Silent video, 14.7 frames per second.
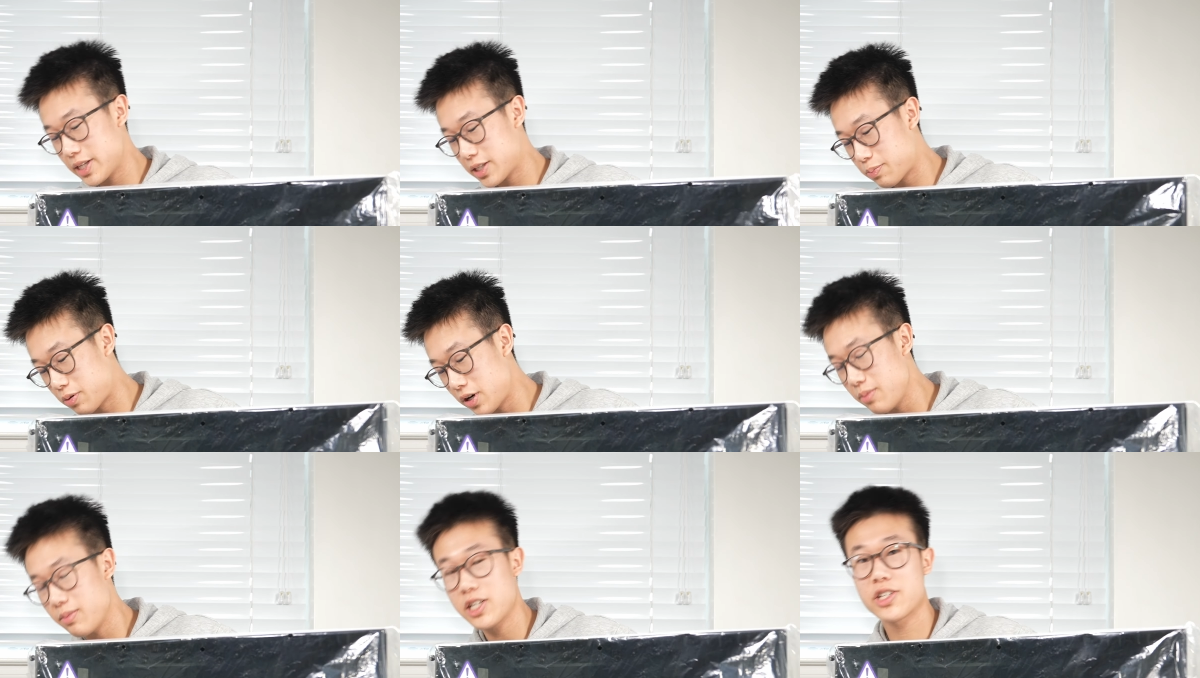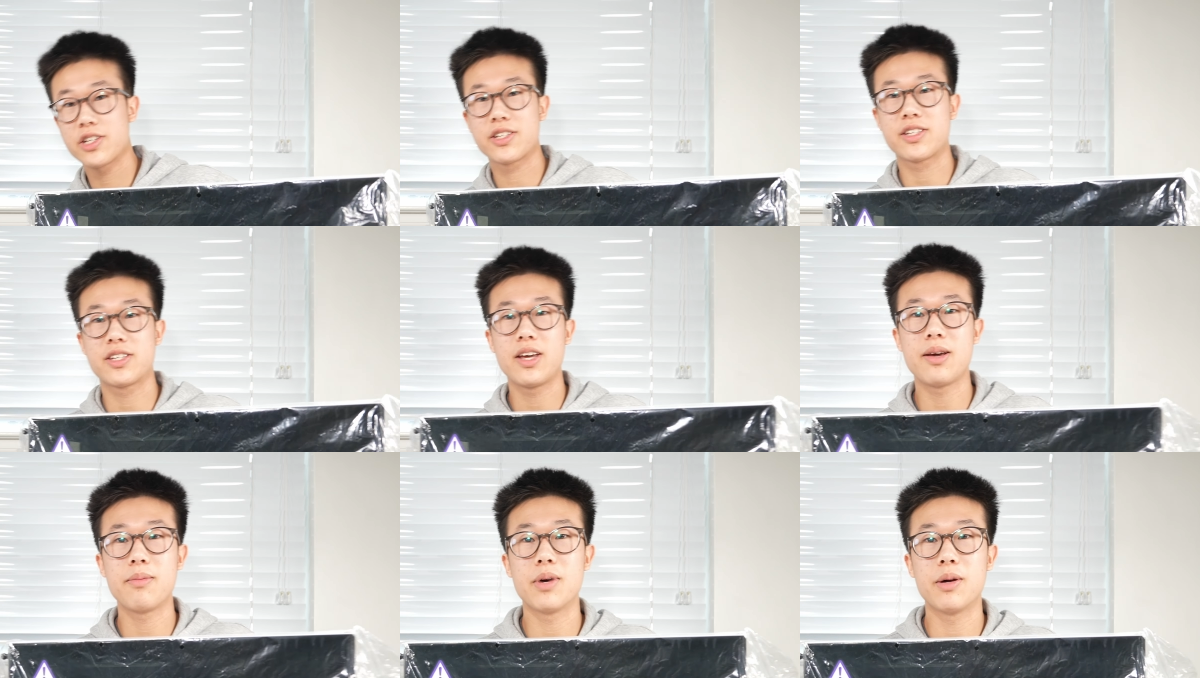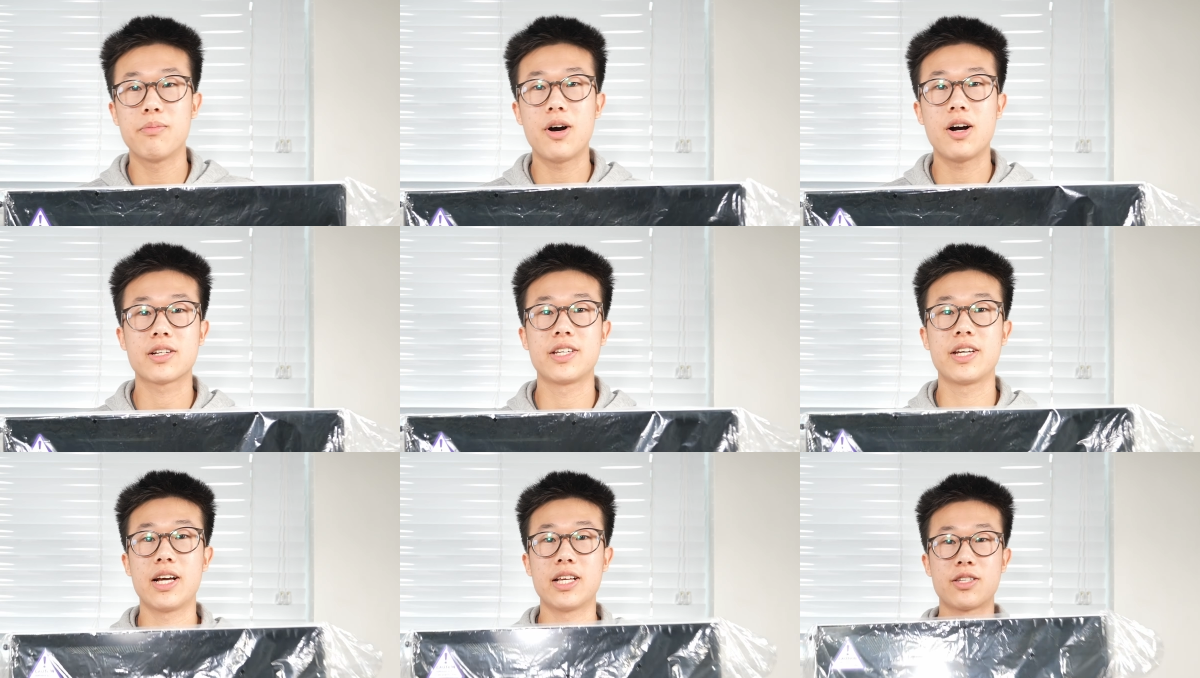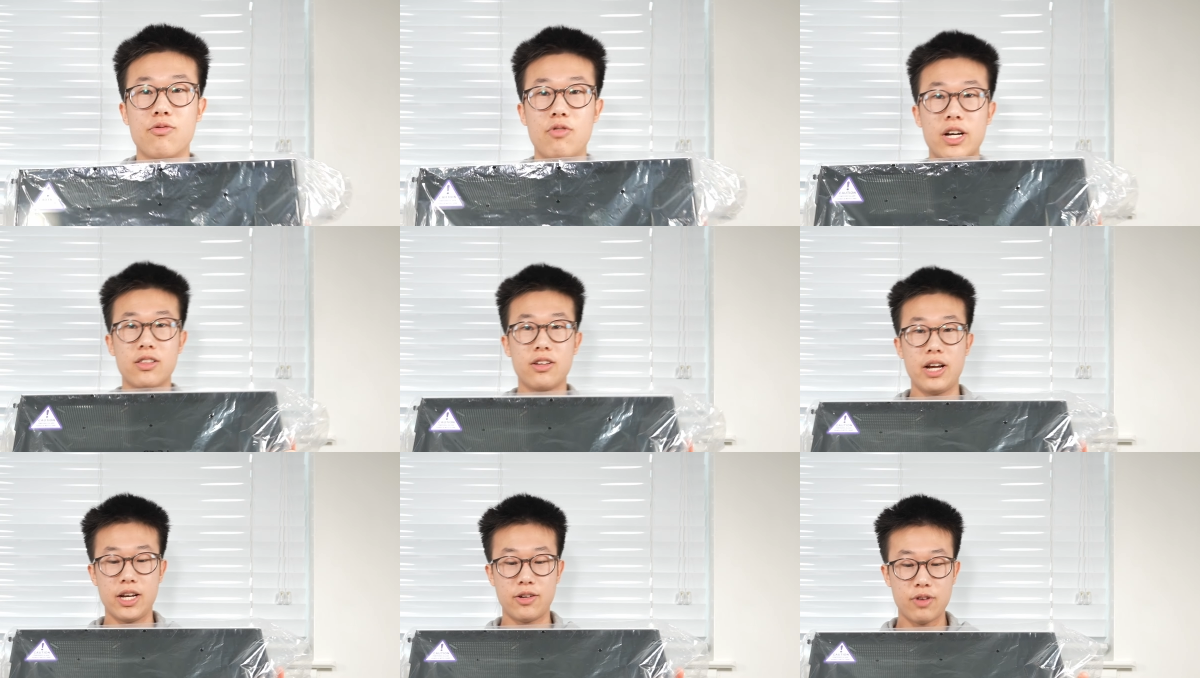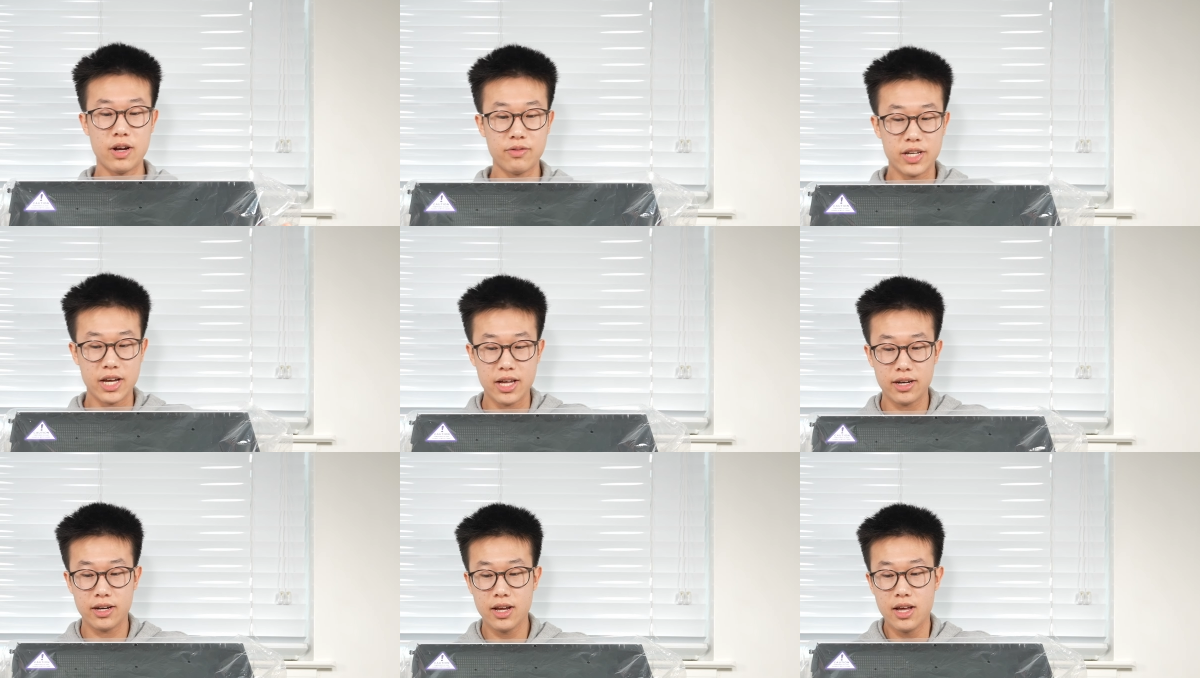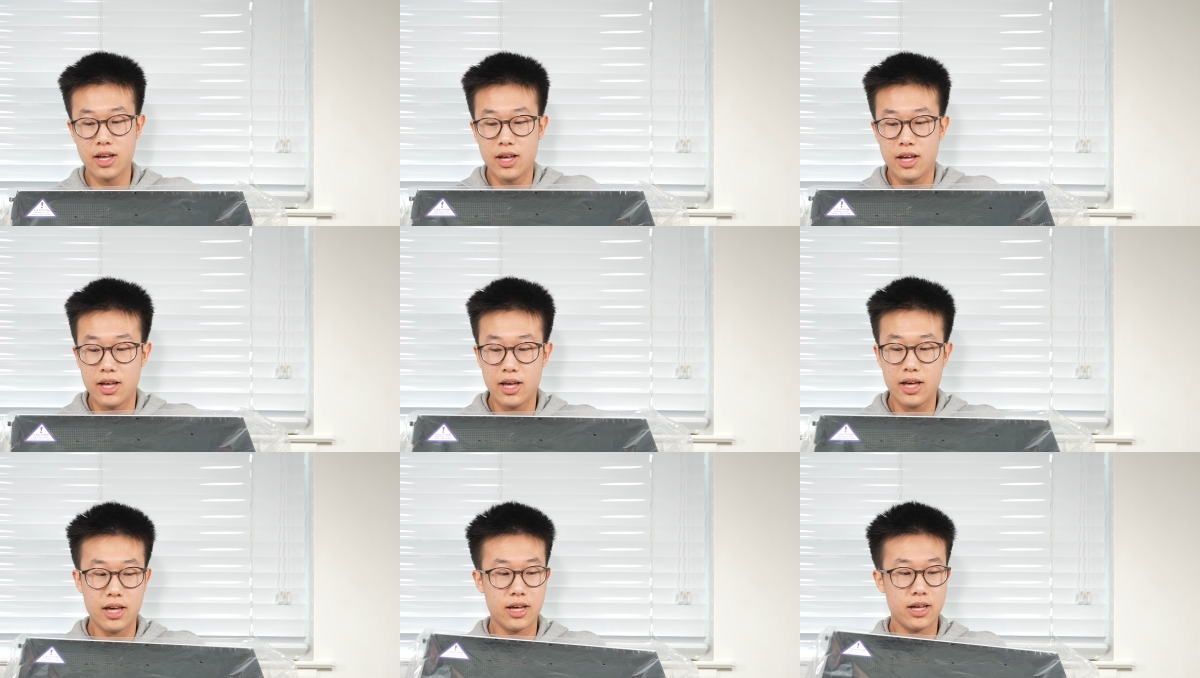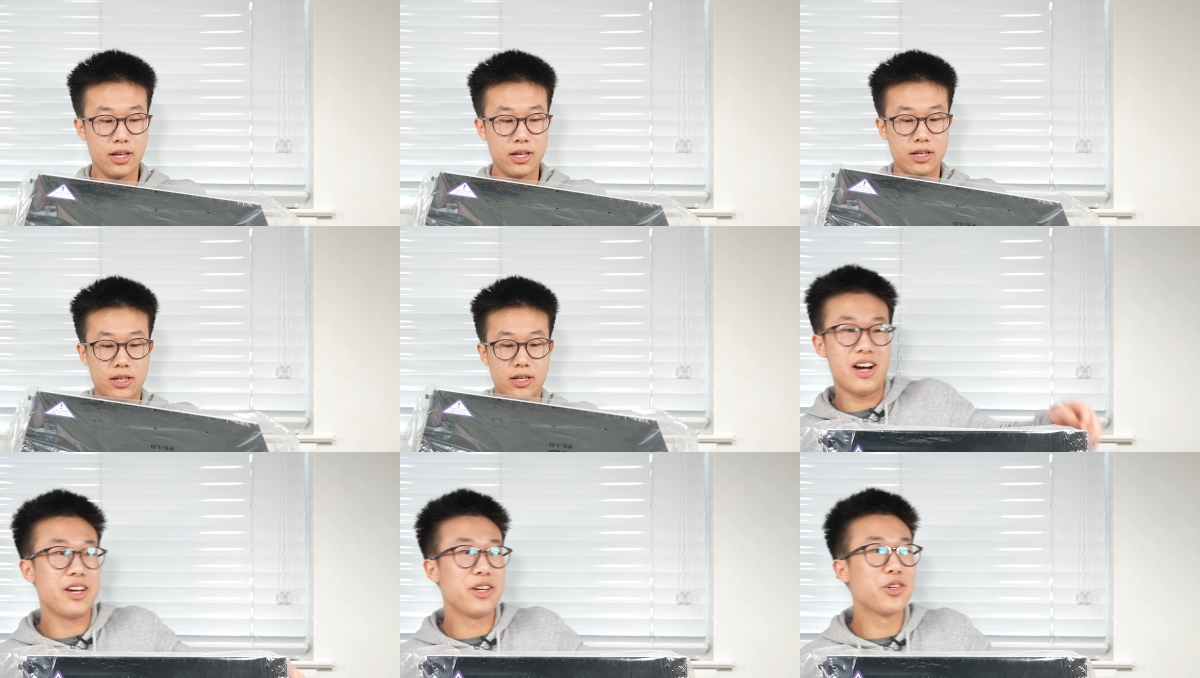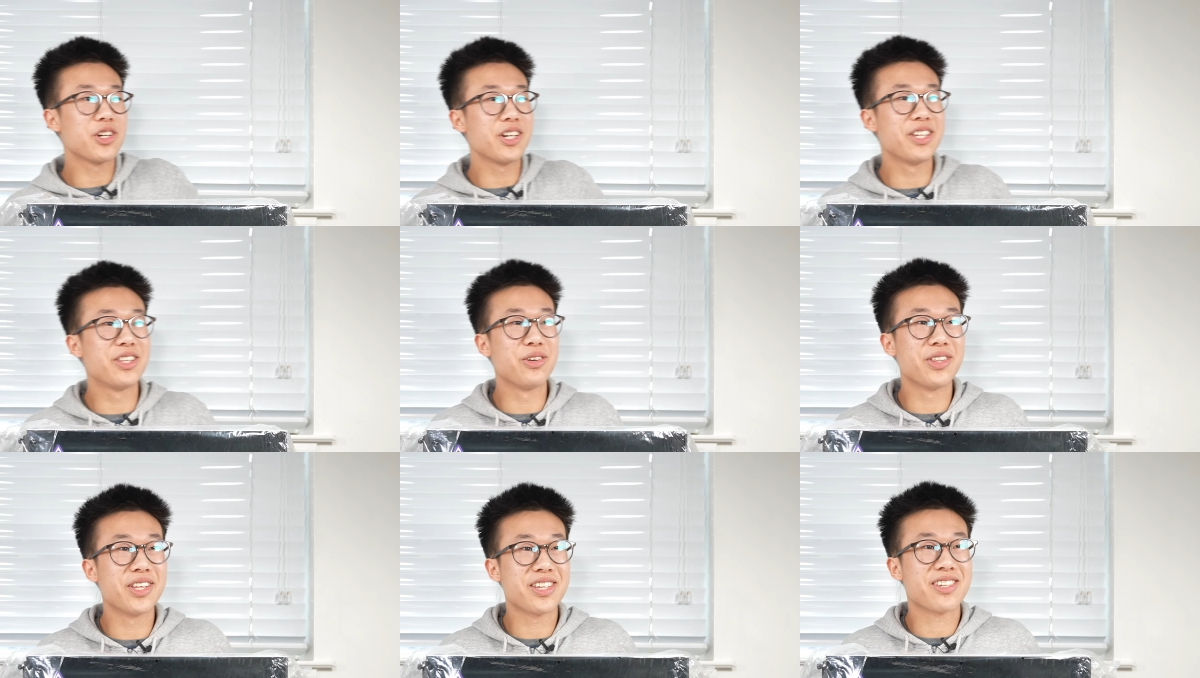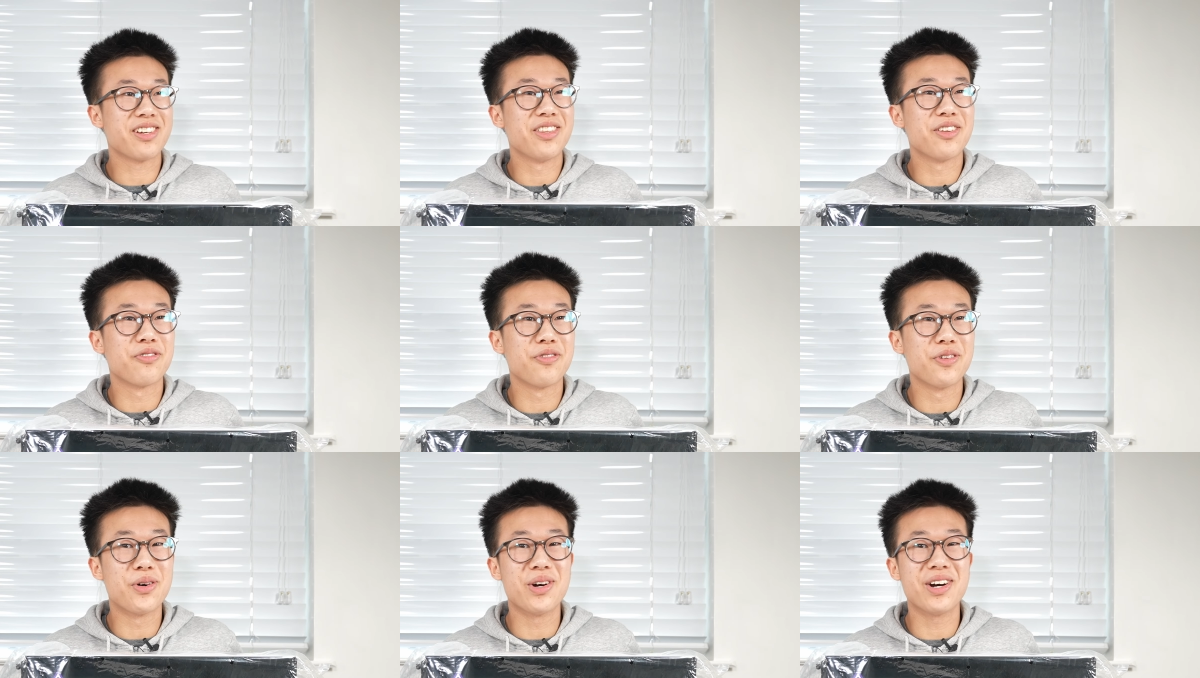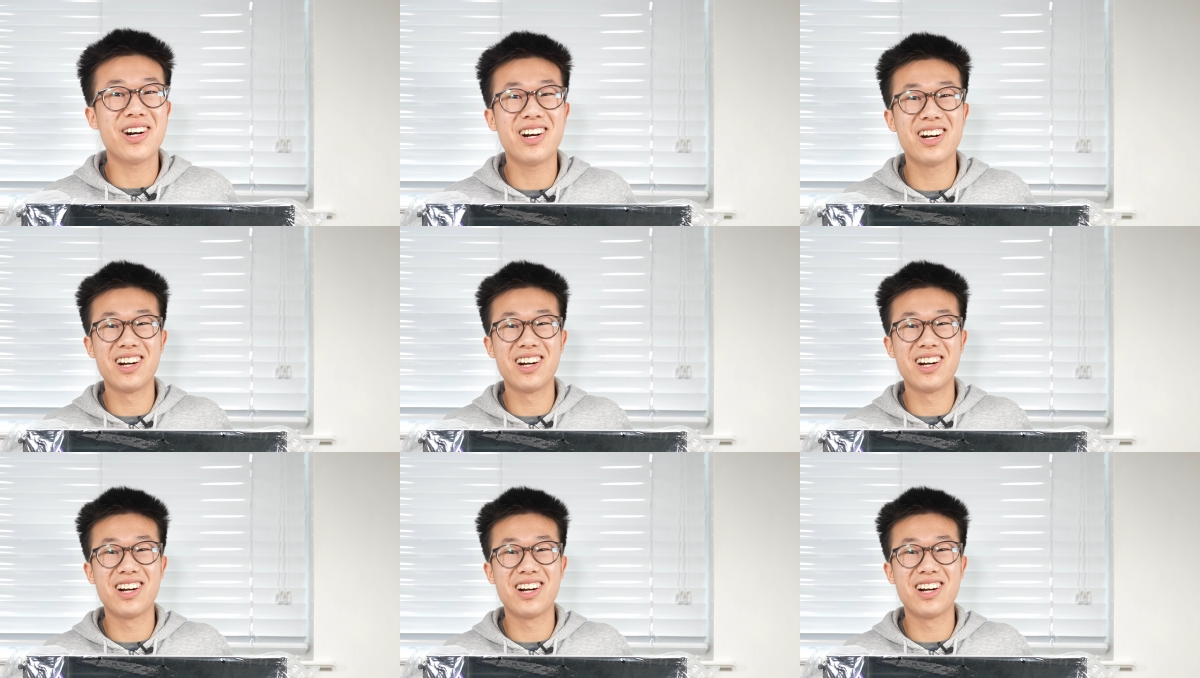It's pretty much the same unboxing as the regular H510. I usually do this on the floor.